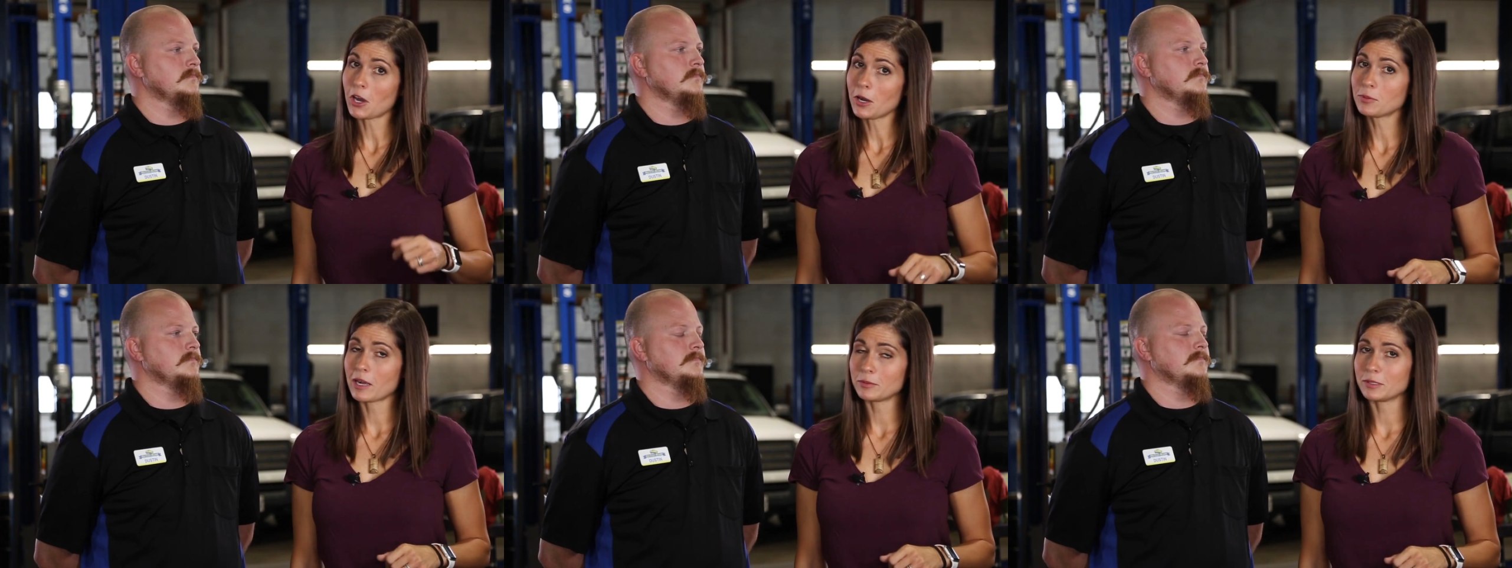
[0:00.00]
Speaker 1: car
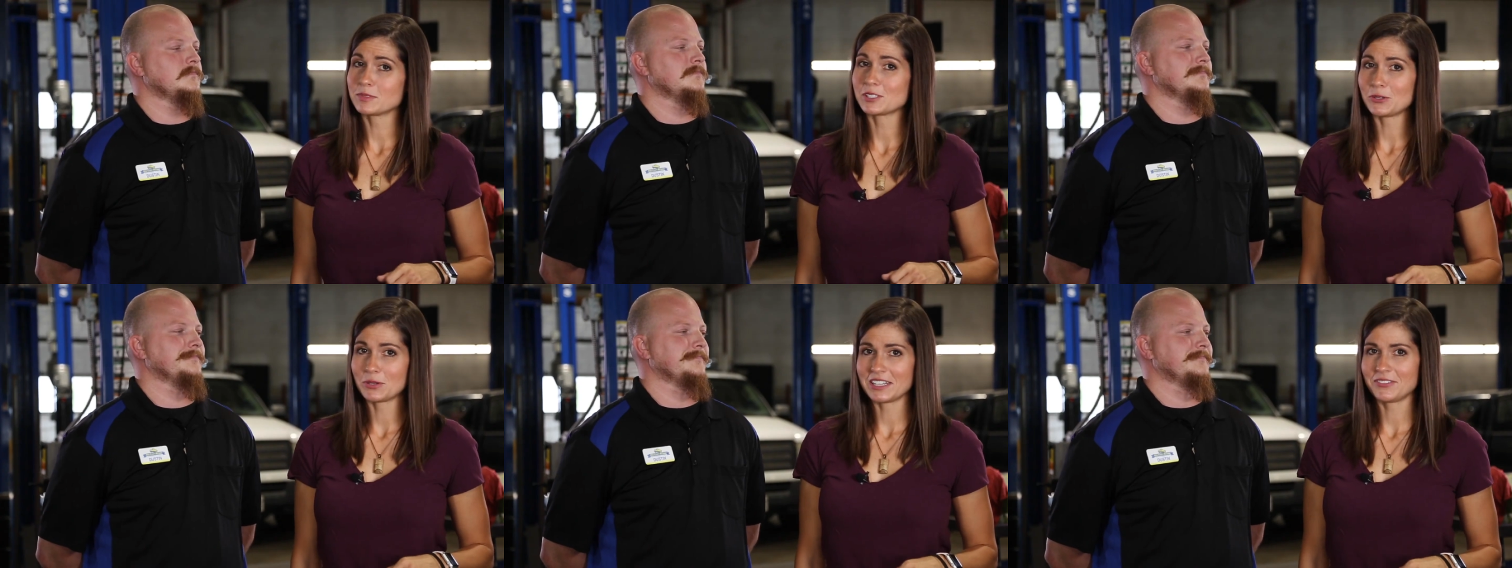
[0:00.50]
problems
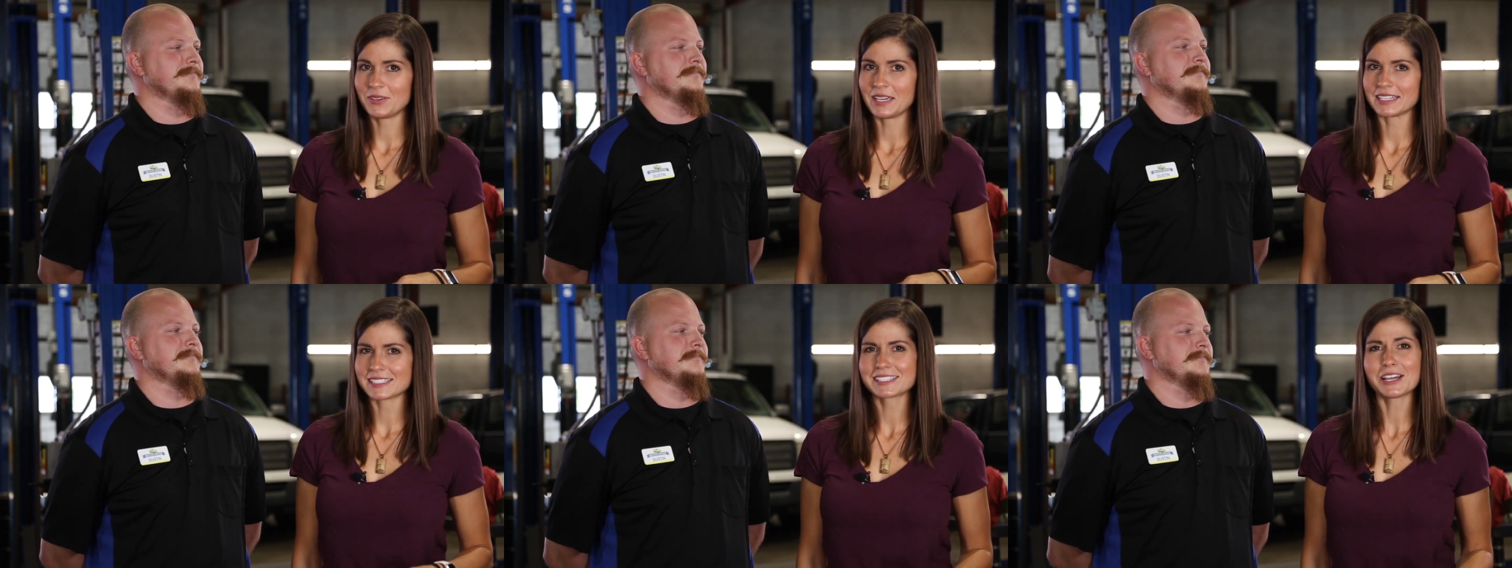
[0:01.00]
you need
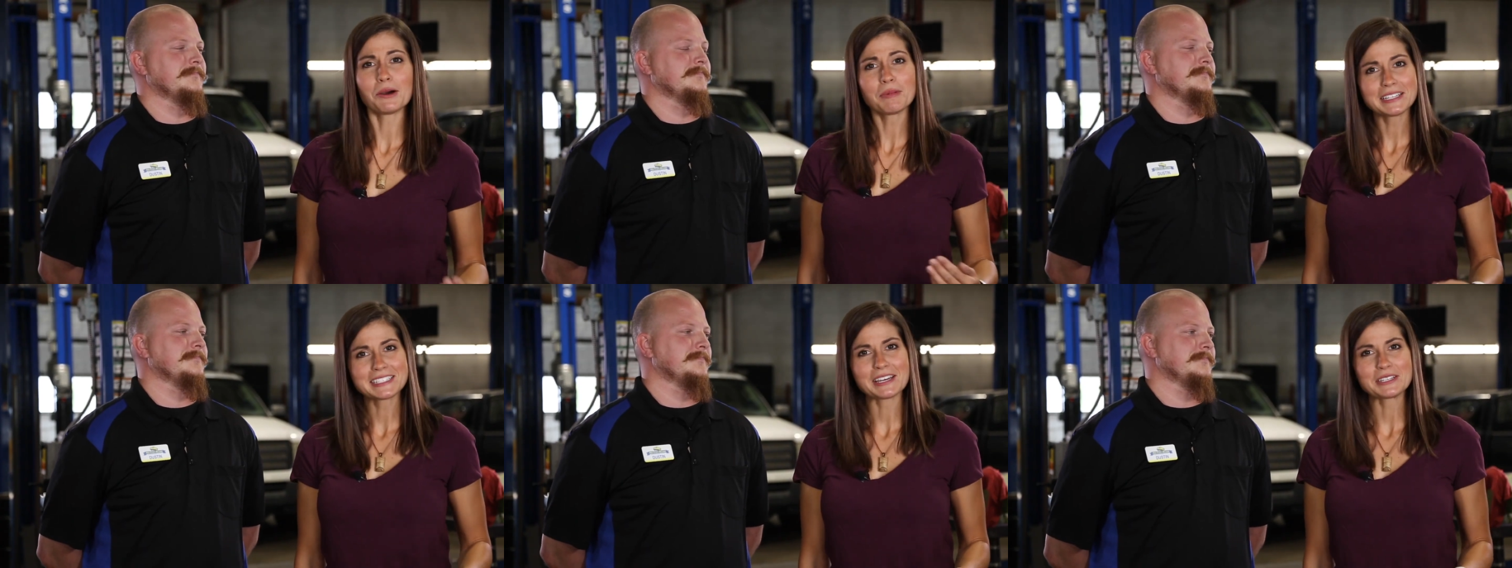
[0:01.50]
fixed, come
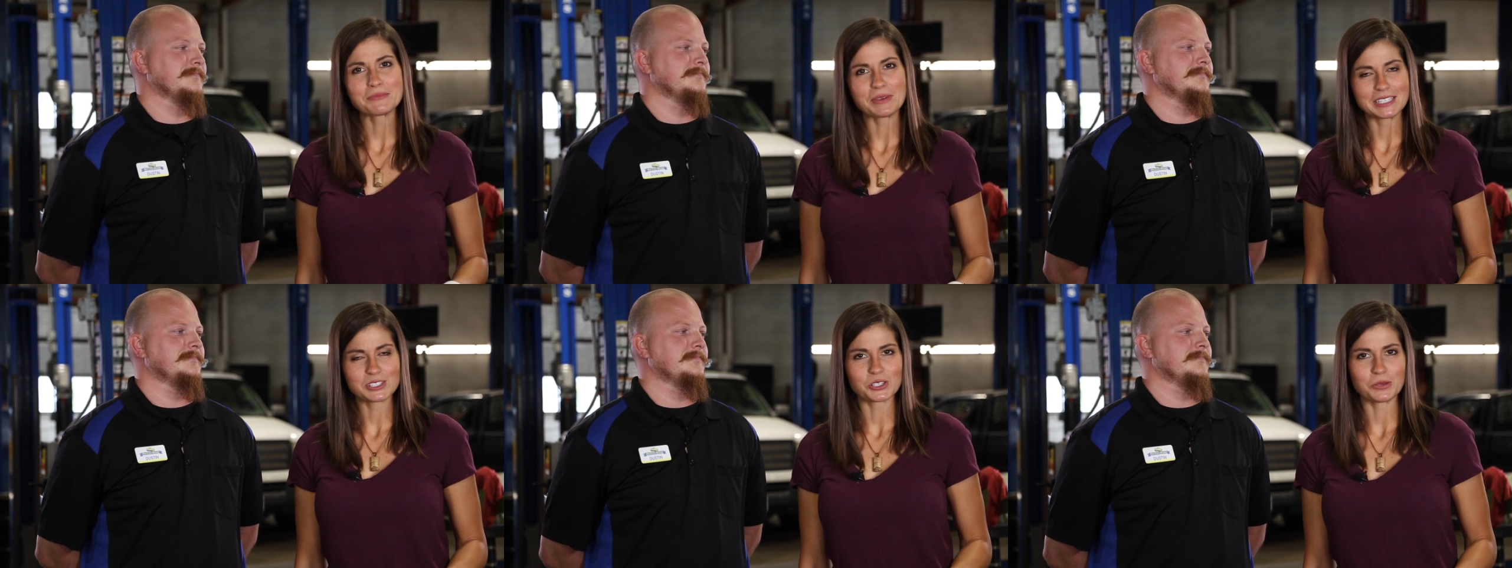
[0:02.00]
on down to
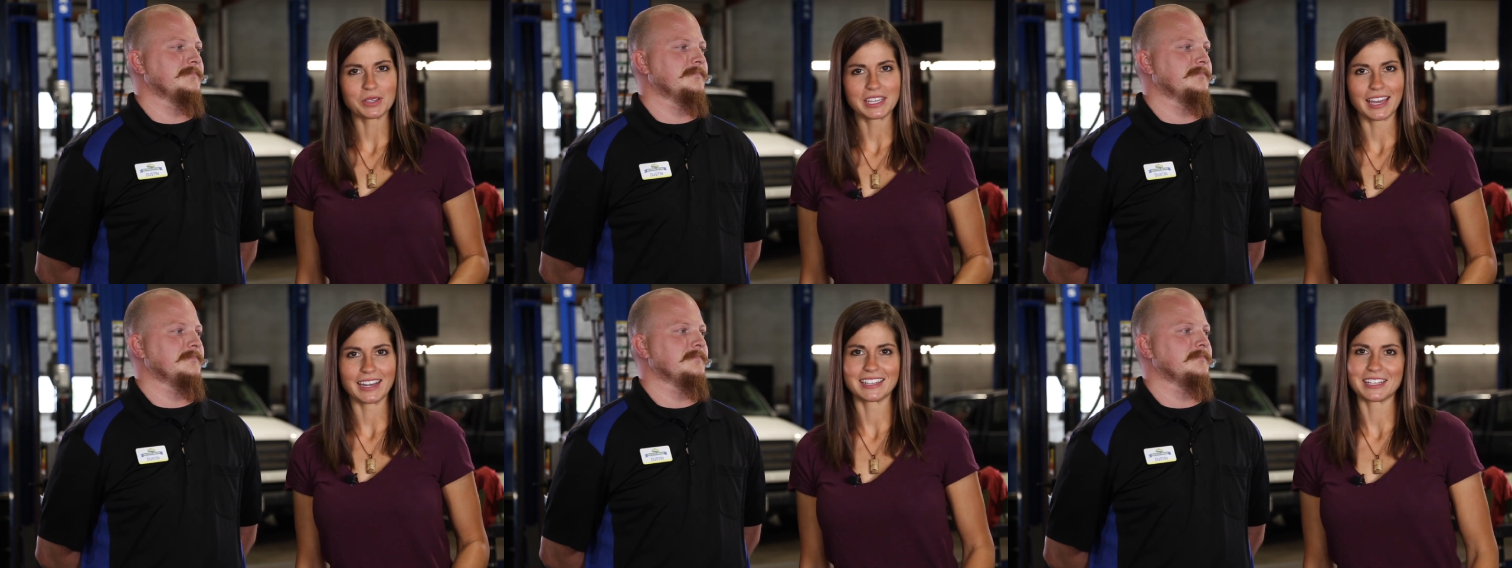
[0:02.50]
Main Street
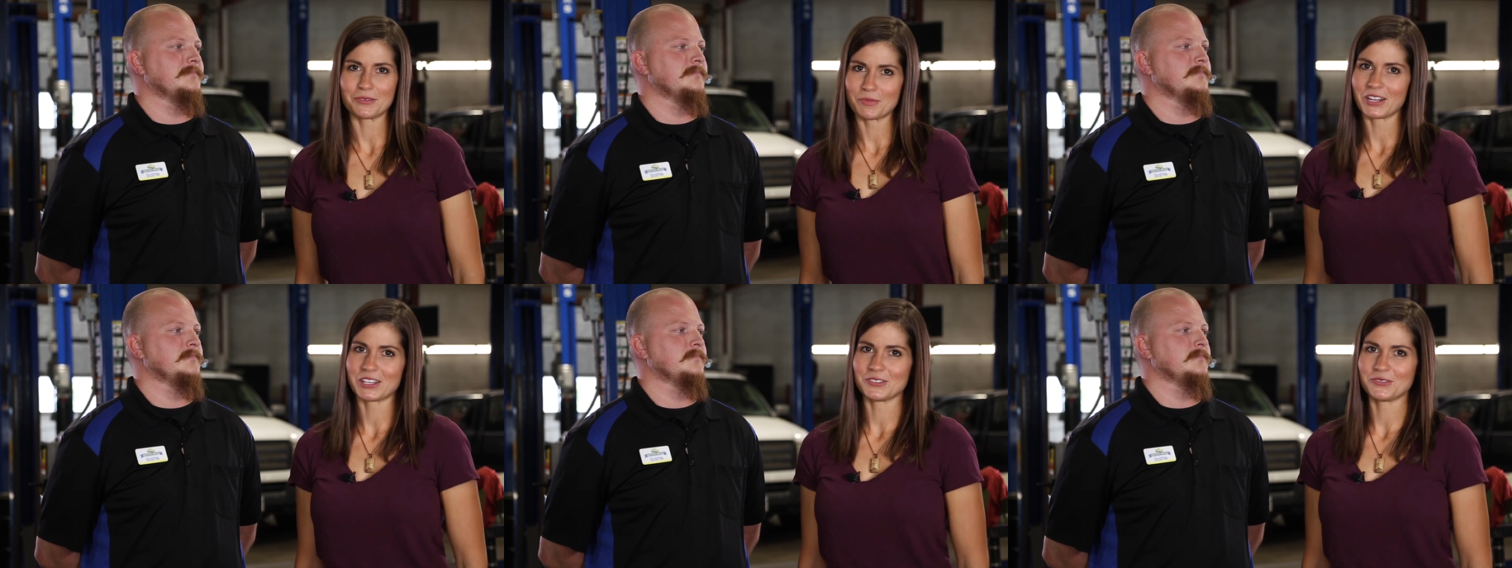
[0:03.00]
Mechanic in
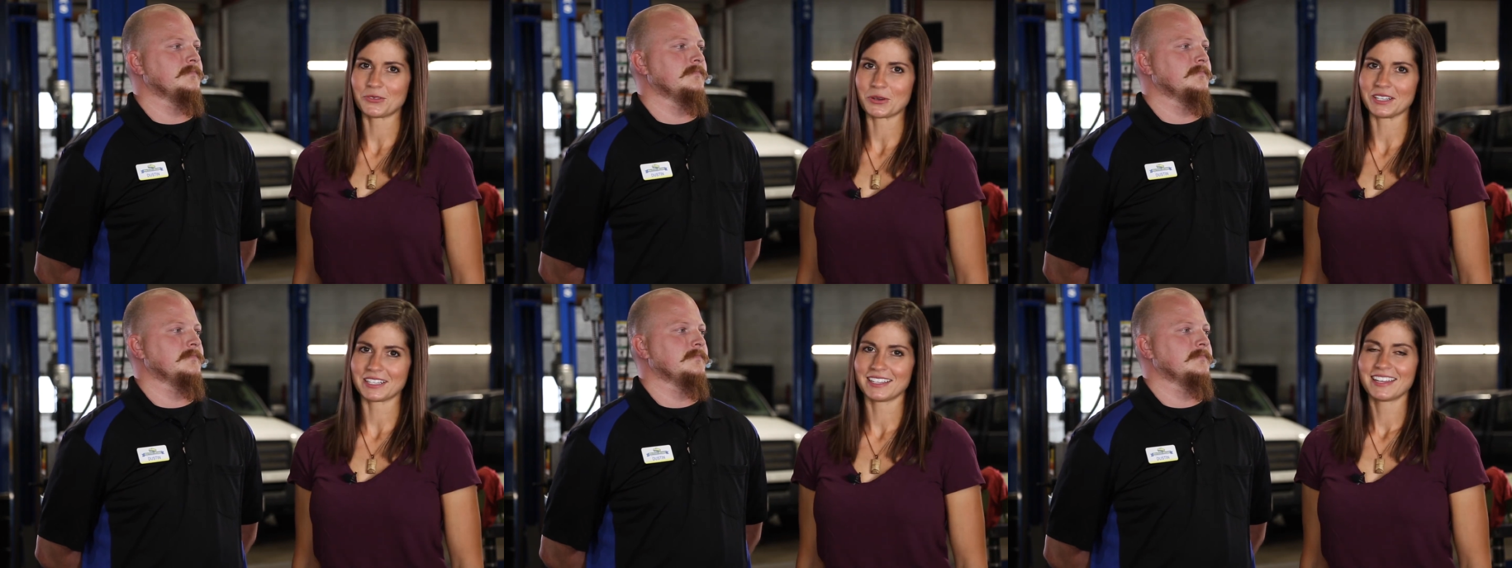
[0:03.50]
American
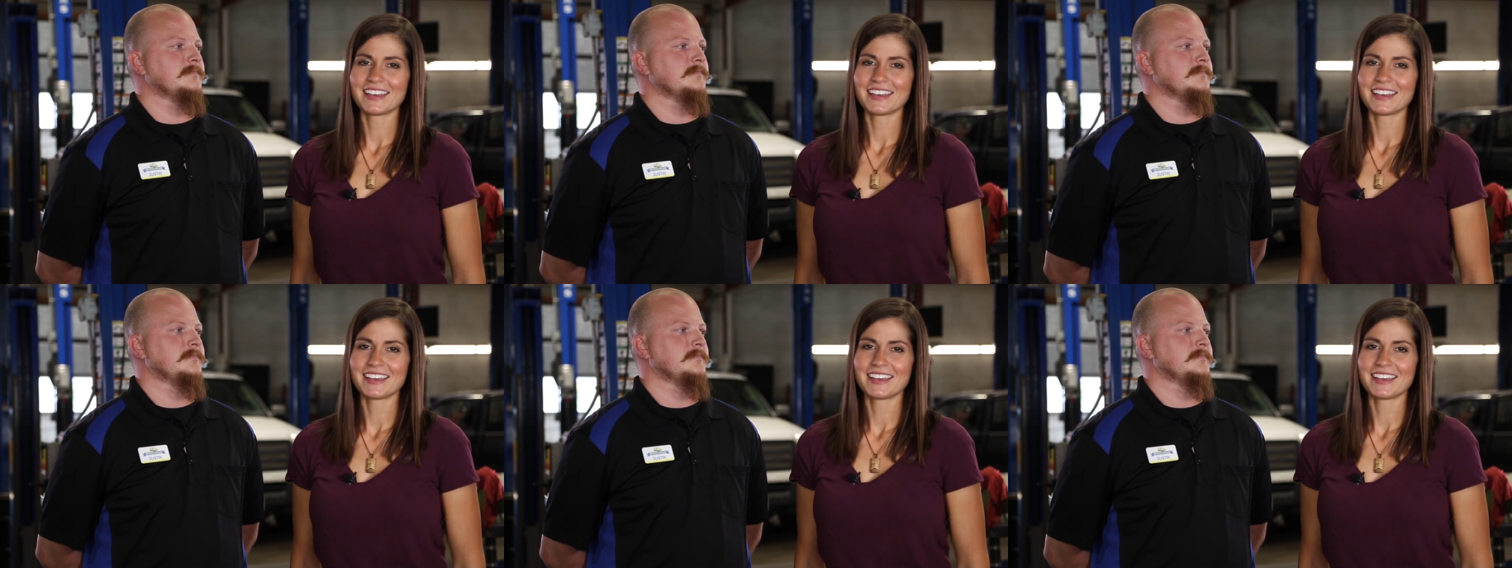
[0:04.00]
Fork.